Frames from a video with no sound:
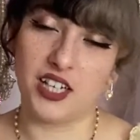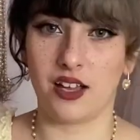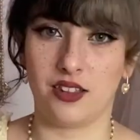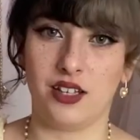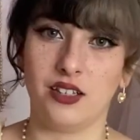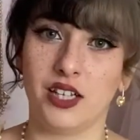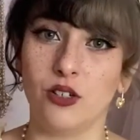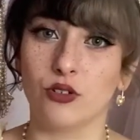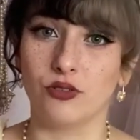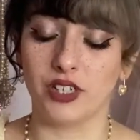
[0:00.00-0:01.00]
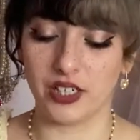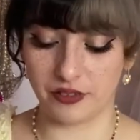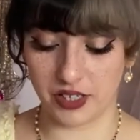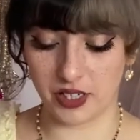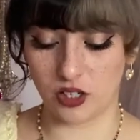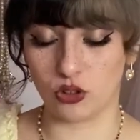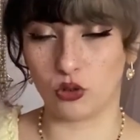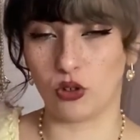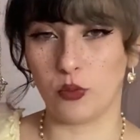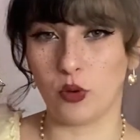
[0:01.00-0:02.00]
I think they look really
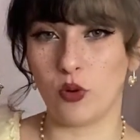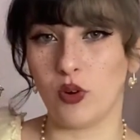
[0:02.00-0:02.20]
adorable